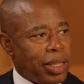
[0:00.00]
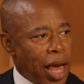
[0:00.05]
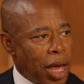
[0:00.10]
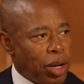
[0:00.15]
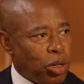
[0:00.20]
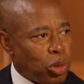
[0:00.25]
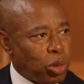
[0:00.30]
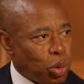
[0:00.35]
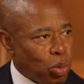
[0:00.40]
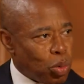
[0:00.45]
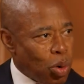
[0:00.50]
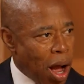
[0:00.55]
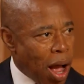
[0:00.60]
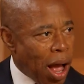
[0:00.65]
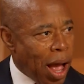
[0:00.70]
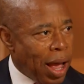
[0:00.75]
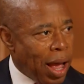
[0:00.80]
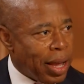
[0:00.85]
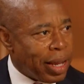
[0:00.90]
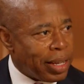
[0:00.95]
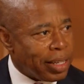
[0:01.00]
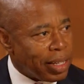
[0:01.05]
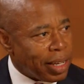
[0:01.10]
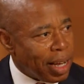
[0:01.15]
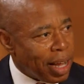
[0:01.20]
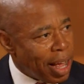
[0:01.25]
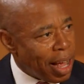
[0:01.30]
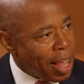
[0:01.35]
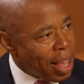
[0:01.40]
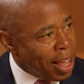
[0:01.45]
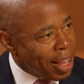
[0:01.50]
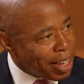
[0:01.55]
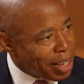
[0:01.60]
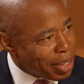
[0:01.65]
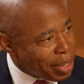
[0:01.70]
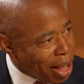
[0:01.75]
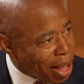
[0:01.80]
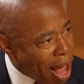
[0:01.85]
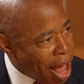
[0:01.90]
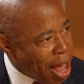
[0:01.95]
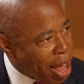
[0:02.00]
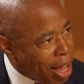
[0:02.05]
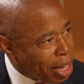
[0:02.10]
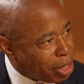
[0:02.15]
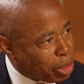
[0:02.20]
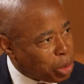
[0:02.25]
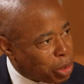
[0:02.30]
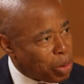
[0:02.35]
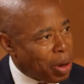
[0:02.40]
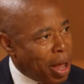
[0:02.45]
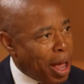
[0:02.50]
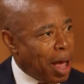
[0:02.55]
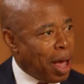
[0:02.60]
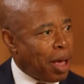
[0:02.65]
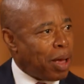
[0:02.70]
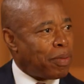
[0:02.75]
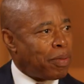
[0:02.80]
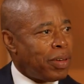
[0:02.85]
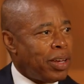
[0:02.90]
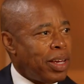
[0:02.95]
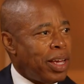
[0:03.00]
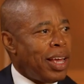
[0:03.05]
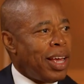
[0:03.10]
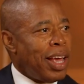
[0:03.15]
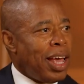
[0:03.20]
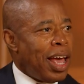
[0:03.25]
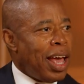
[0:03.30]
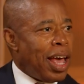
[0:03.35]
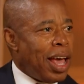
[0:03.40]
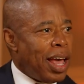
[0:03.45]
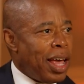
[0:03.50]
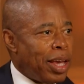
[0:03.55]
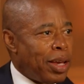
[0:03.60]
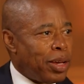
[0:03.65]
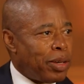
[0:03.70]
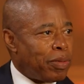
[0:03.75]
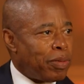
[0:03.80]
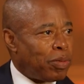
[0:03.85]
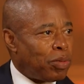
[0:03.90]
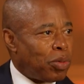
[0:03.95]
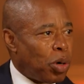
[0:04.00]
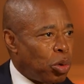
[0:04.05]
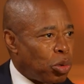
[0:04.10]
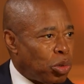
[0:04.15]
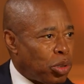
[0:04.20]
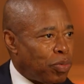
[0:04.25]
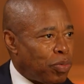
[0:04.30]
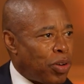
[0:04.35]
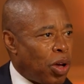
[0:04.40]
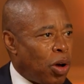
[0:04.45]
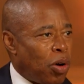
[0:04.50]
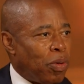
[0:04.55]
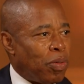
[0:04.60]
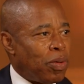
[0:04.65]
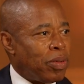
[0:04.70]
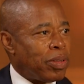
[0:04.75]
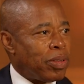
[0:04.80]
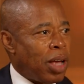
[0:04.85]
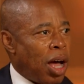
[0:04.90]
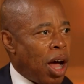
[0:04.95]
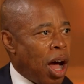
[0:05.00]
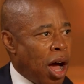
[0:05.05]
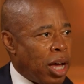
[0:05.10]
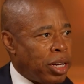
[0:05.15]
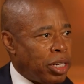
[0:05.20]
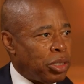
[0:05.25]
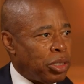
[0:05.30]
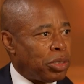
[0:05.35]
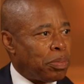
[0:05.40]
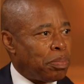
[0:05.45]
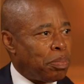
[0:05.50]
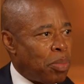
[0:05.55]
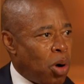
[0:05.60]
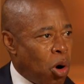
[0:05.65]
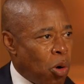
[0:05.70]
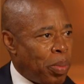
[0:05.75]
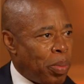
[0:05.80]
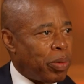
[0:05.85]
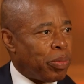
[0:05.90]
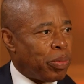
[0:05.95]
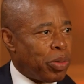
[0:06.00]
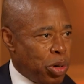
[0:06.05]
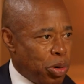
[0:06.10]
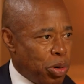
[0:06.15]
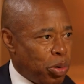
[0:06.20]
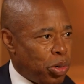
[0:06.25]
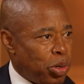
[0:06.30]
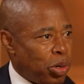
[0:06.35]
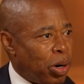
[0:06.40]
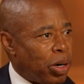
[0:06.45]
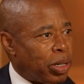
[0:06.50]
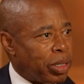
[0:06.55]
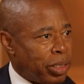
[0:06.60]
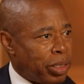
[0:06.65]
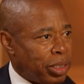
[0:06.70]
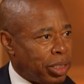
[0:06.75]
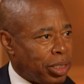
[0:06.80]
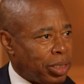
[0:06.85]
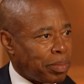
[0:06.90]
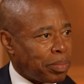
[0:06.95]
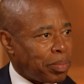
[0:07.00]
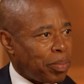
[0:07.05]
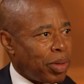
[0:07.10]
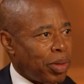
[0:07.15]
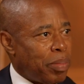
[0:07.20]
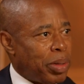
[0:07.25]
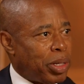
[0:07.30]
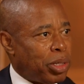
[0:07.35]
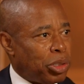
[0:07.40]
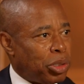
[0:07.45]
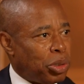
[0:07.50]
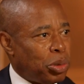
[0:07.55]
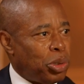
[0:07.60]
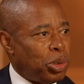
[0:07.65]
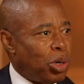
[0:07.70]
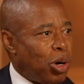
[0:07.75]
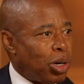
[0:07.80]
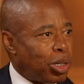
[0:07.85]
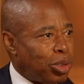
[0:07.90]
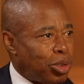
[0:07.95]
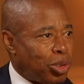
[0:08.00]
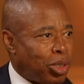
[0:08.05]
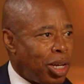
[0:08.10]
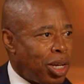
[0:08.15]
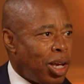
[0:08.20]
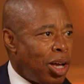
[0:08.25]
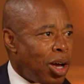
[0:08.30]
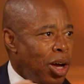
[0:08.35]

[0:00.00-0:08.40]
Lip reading: that is why I had to have a Roosevelt honest moment with New Yorkers, because New Yorkers,